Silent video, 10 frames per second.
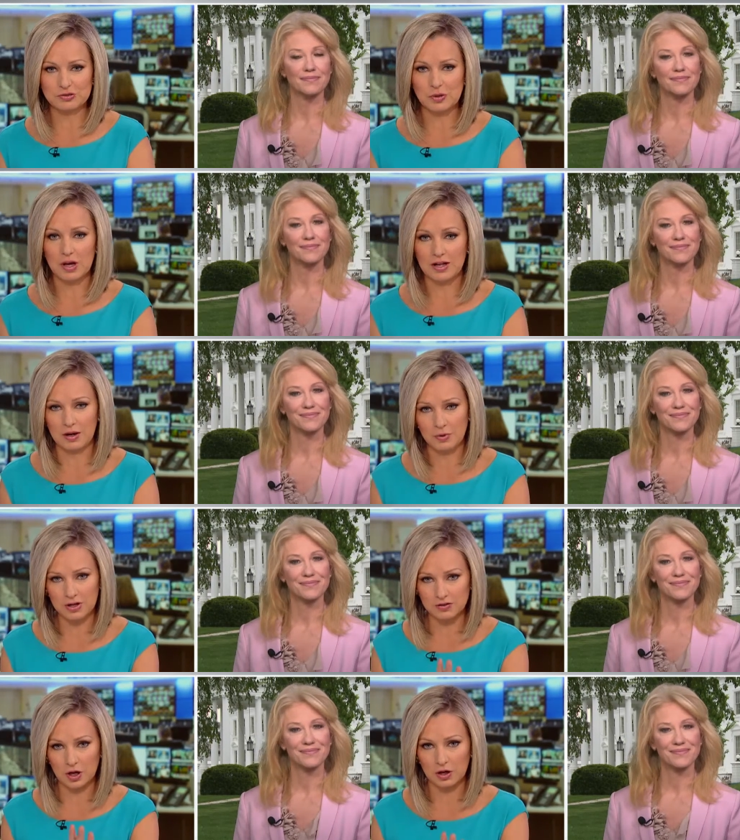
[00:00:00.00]
Speaker 1: so, and I want
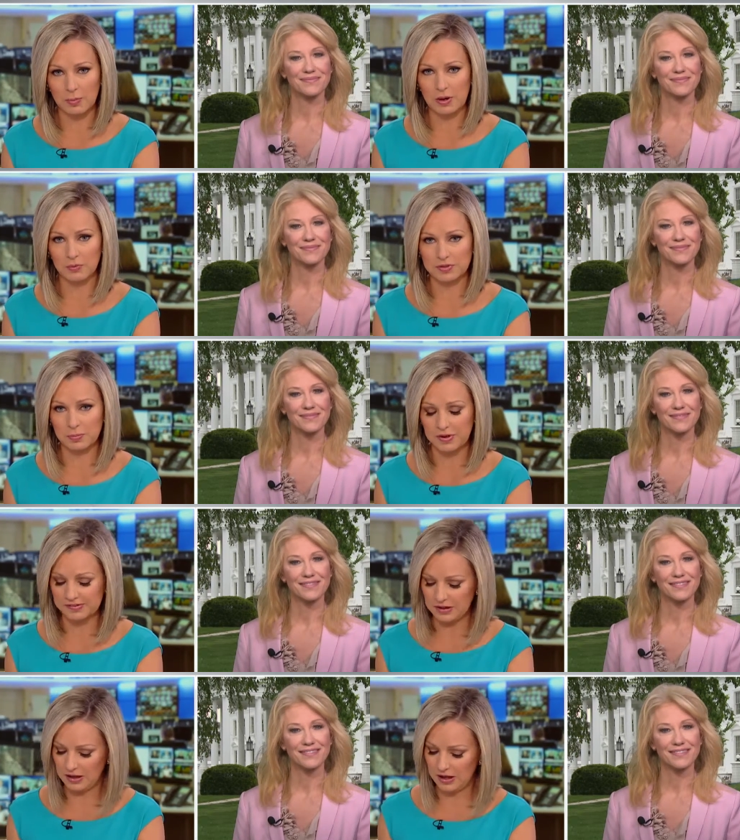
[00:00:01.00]
to talk about what the
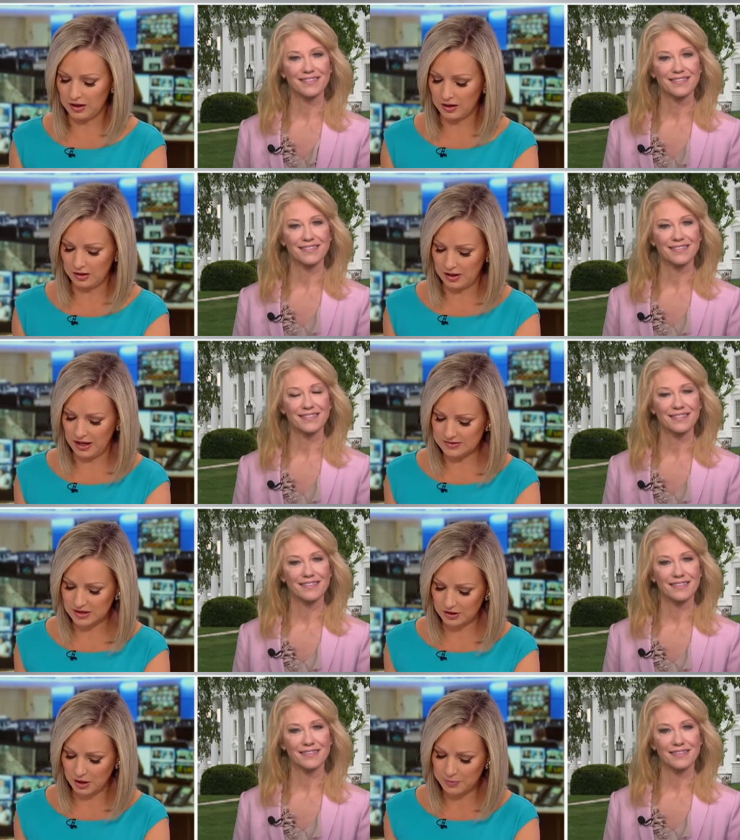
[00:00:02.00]
president uh, has
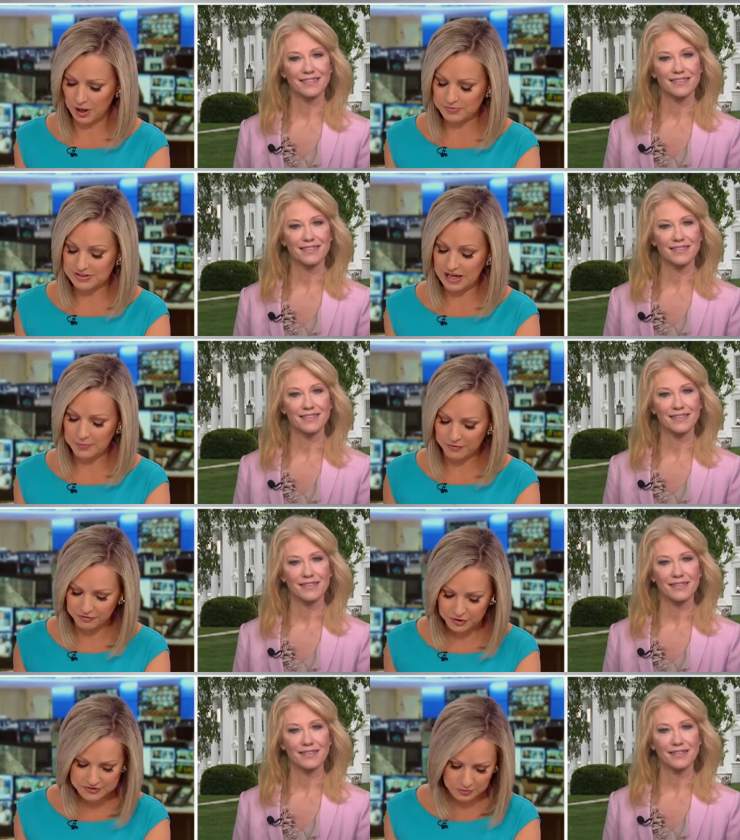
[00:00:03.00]
coming up today, but
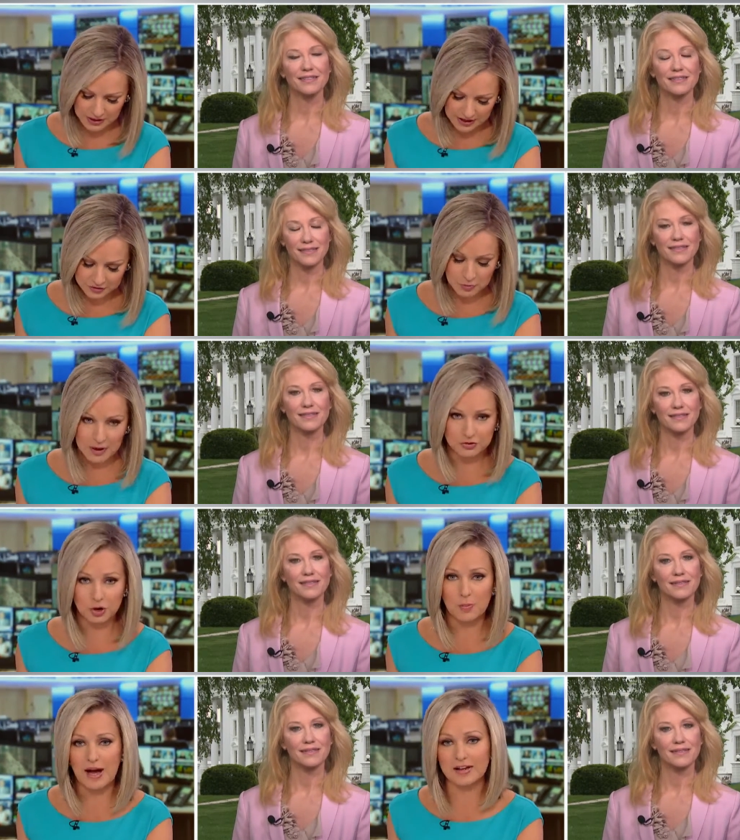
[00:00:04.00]
first I want to ask you about
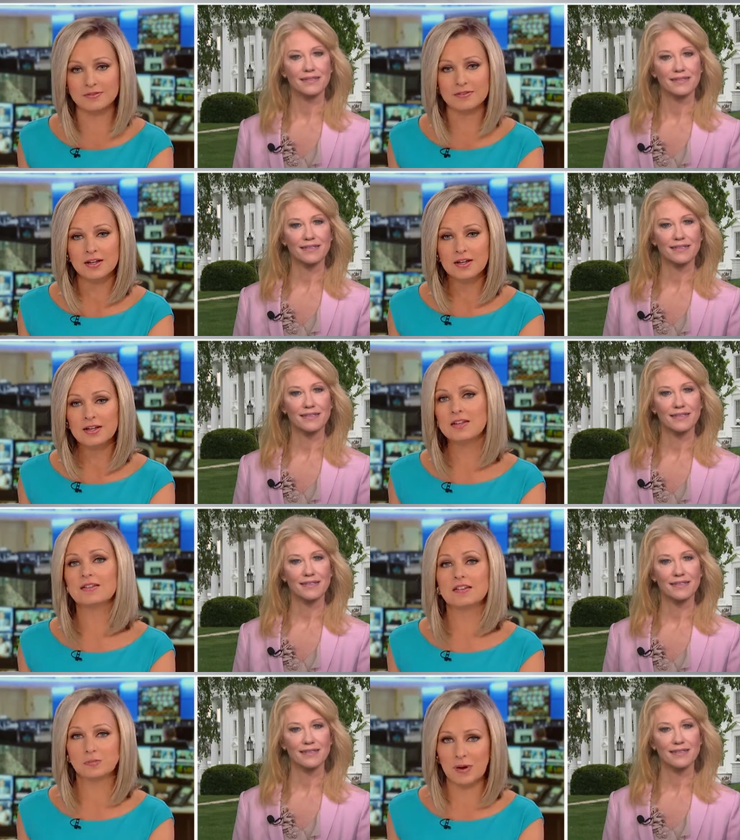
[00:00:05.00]
Joe Biden. He
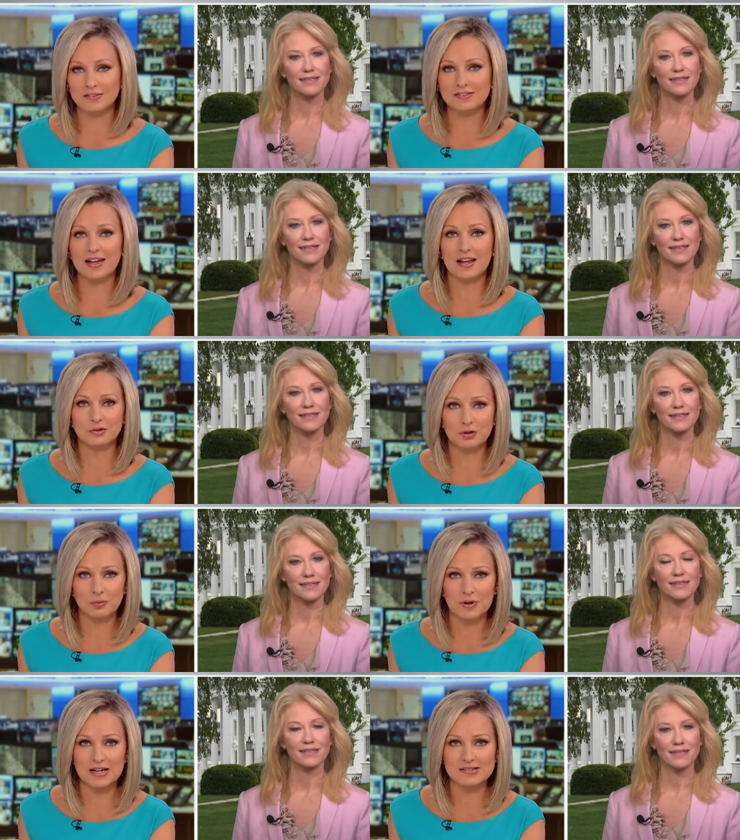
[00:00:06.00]
is expected to enter the
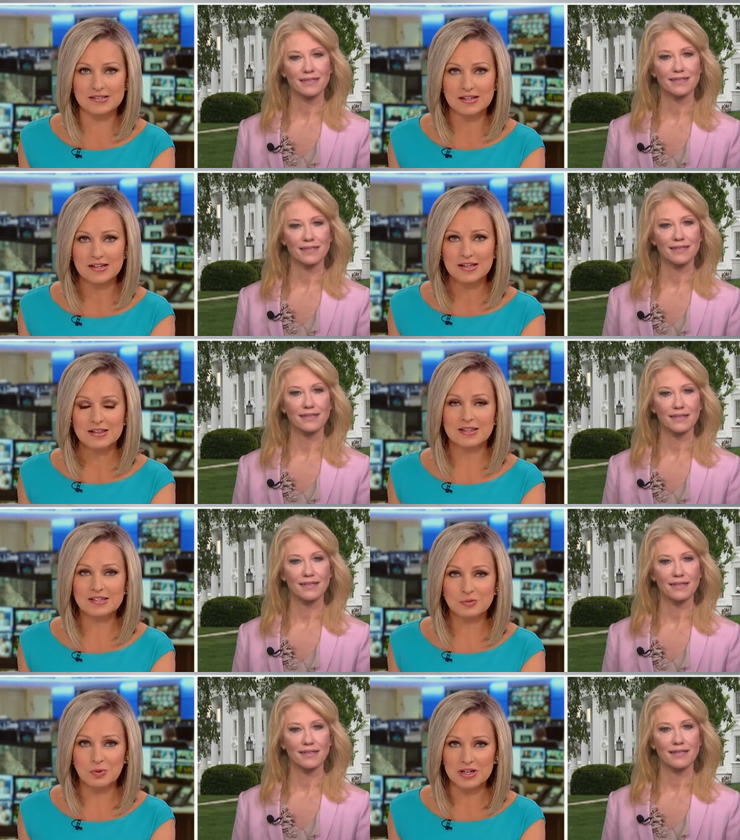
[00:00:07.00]
race
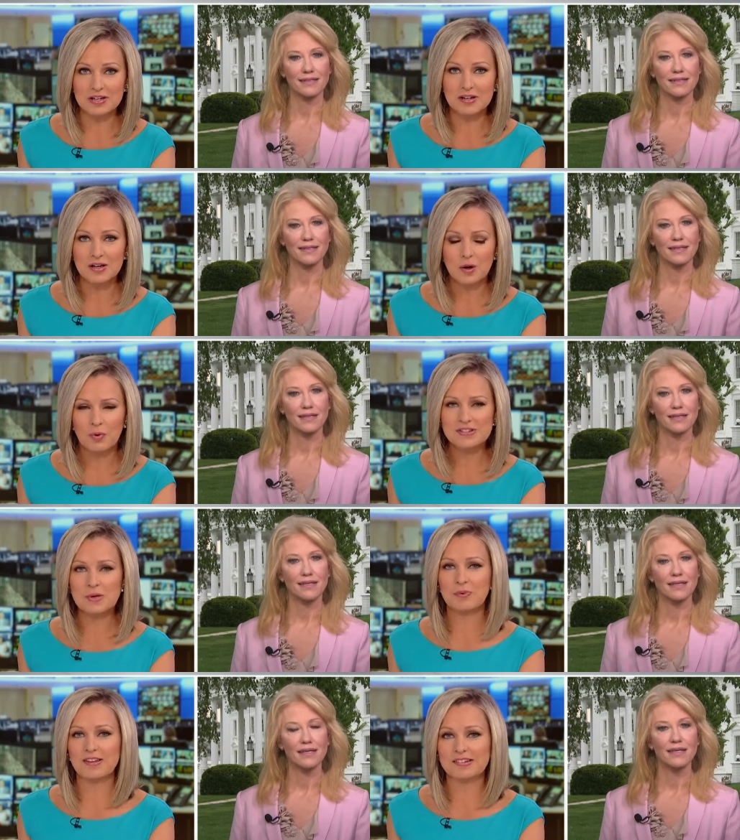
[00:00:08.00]
this week. What does
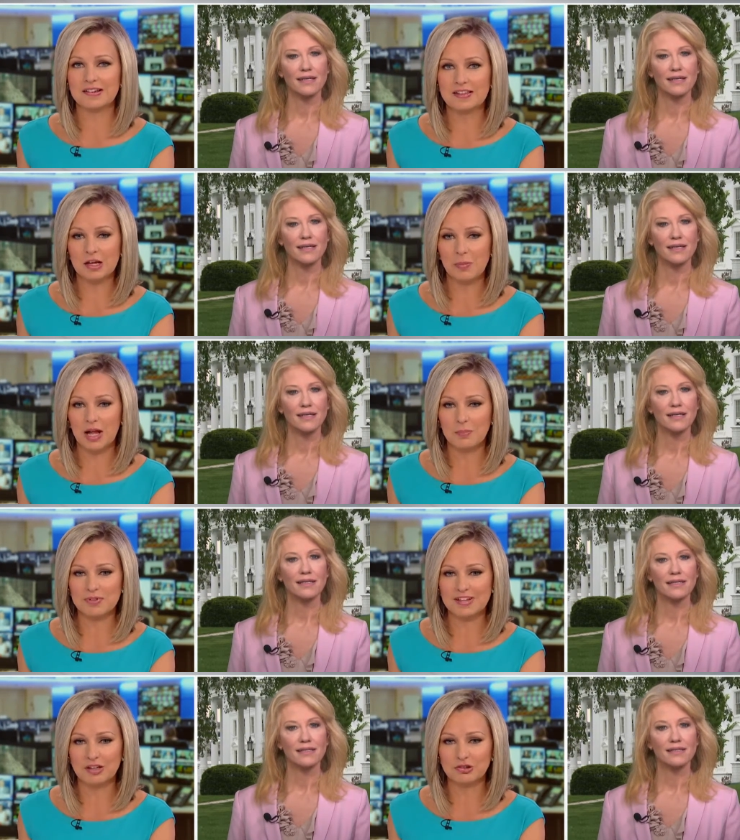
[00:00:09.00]
the president think about a
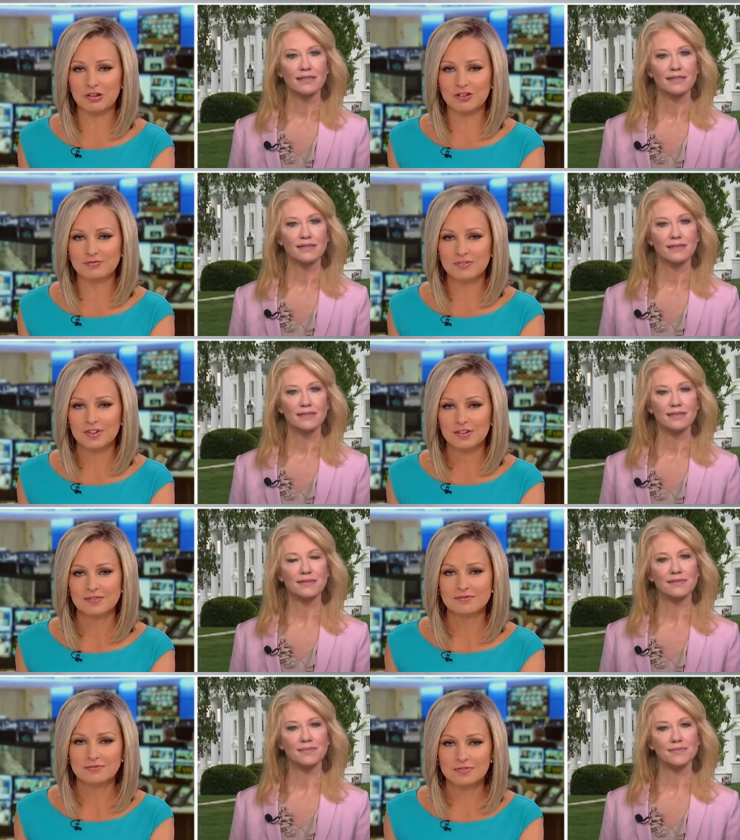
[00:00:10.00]
potential
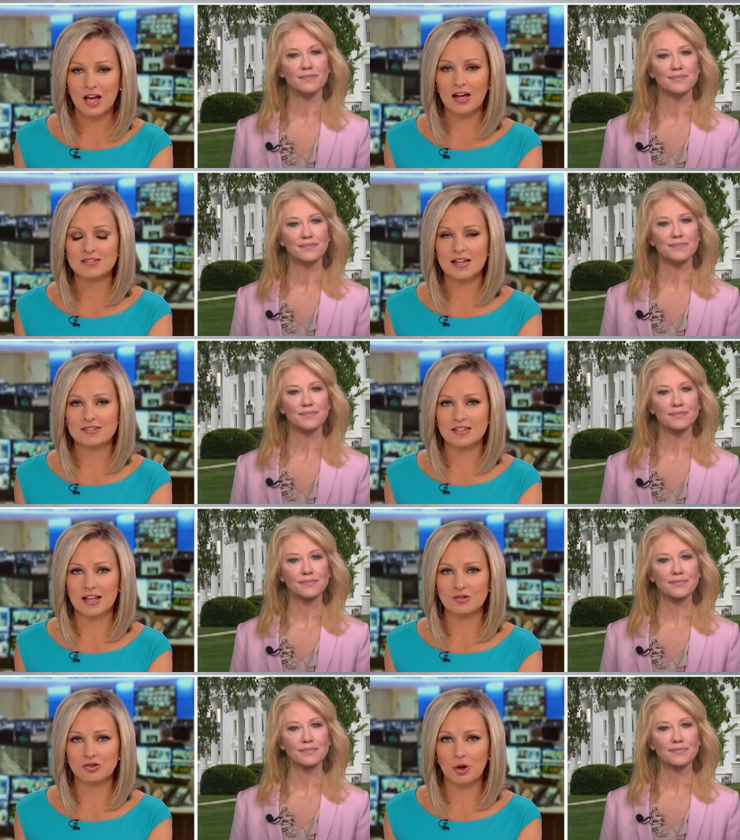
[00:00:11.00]
contest
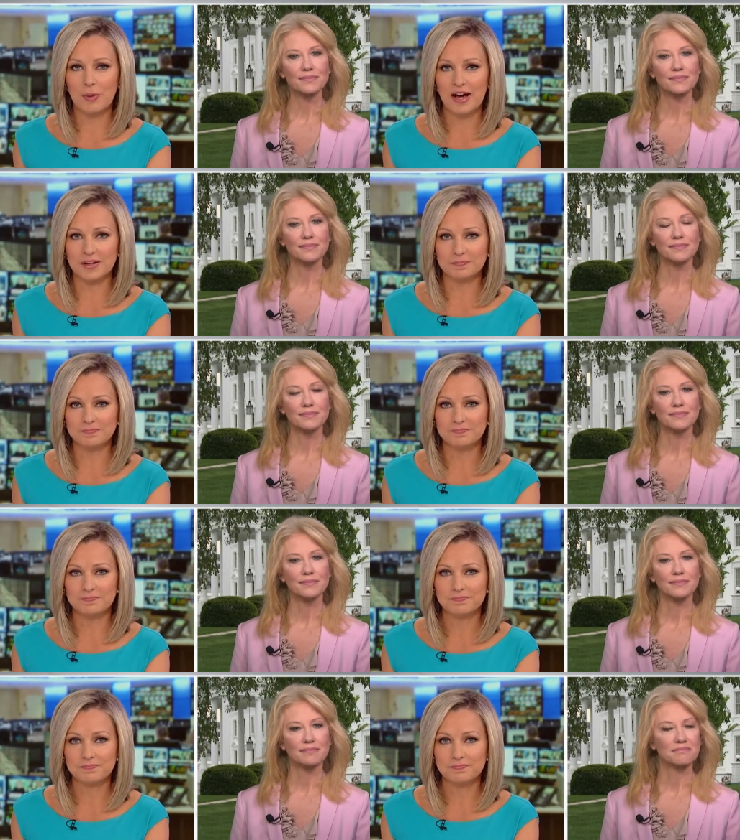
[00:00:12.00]
against Joe Biden?
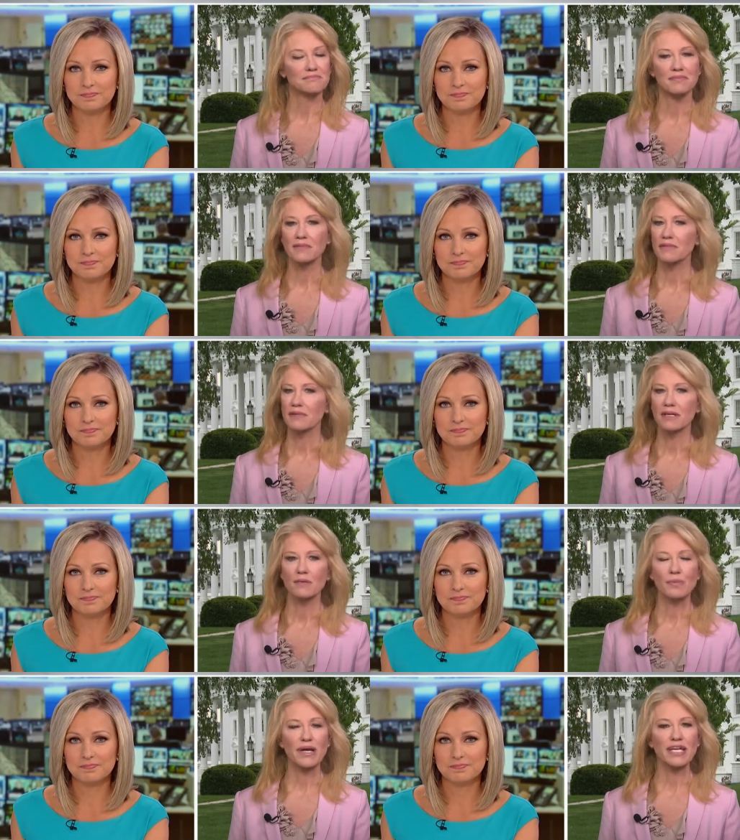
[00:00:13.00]

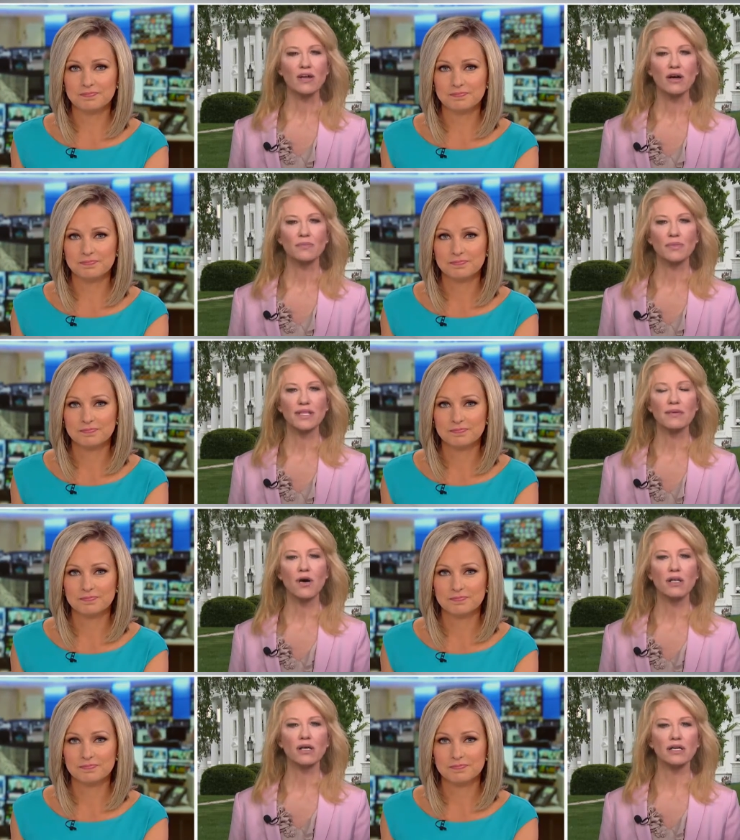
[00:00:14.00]
Speaker 2: Bring it on. Bring them
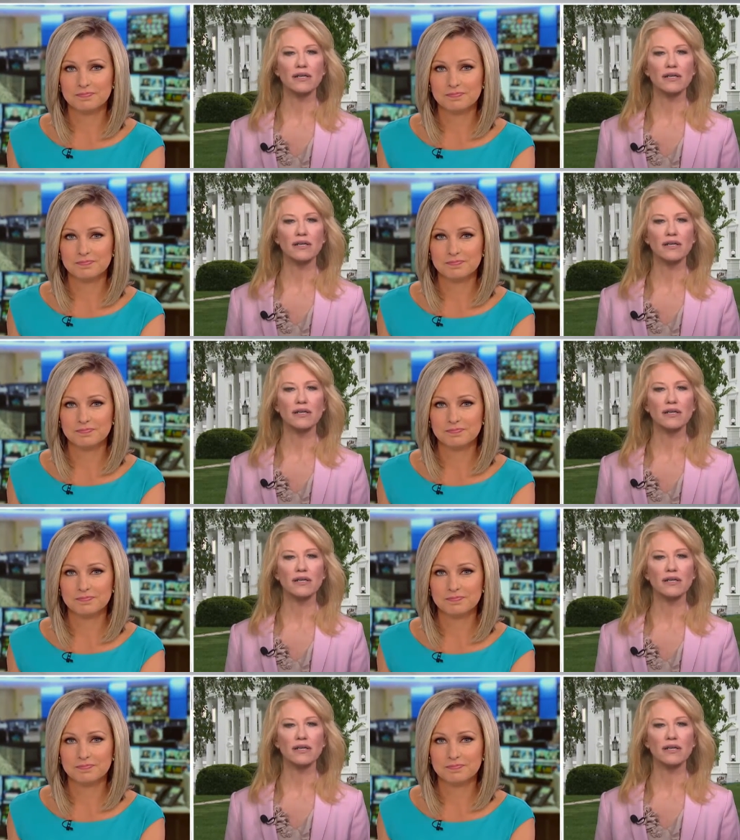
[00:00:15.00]
all on.